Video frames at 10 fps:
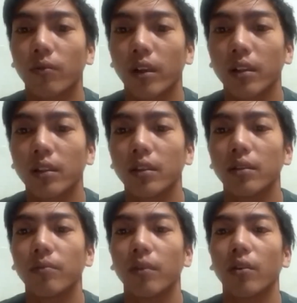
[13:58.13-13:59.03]
whether the
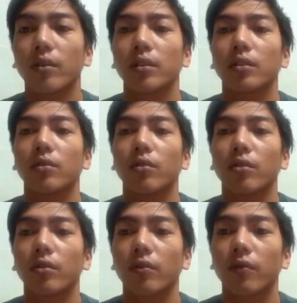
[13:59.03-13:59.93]
amount is
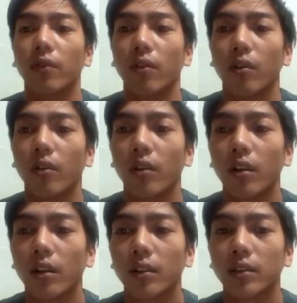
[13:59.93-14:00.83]
known for
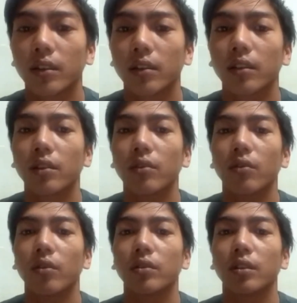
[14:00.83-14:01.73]
certain
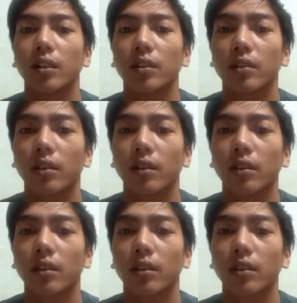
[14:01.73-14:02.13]
or just